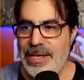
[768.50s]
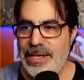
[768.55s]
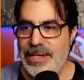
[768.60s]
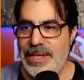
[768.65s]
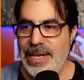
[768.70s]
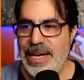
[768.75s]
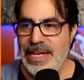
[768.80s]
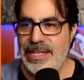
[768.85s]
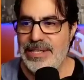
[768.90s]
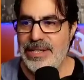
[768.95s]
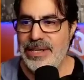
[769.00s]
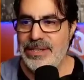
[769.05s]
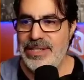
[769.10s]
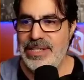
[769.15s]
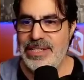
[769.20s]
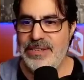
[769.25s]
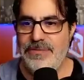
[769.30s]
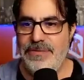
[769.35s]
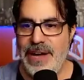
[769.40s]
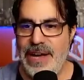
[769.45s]
The next
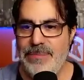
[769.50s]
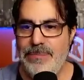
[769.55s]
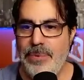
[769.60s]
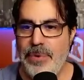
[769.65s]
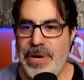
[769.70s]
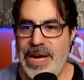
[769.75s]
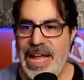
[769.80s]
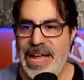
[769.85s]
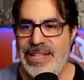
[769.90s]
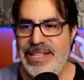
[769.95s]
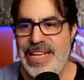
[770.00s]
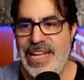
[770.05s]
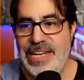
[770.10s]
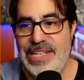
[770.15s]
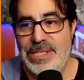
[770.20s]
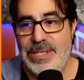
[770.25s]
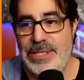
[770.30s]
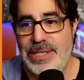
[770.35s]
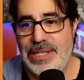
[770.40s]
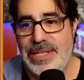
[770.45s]
closest is 5.8.
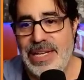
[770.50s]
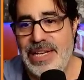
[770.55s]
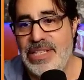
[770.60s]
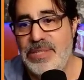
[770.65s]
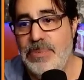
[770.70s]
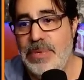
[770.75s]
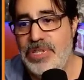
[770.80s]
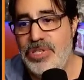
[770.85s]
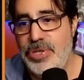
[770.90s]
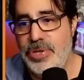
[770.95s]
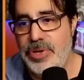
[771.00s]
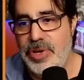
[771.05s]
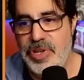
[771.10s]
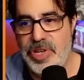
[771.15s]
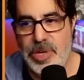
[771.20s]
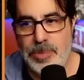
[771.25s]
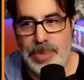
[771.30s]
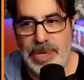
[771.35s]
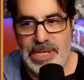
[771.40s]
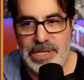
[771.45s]
Dennis Smith Jr. is
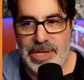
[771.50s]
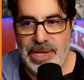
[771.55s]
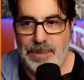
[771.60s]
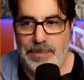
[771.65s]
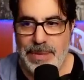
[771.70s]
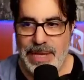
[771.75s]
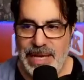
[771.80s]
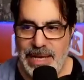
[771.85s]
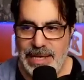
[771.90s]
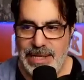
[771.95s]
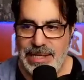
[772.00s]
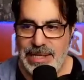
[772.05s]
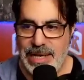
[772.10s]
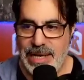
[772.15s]
here, but he's only played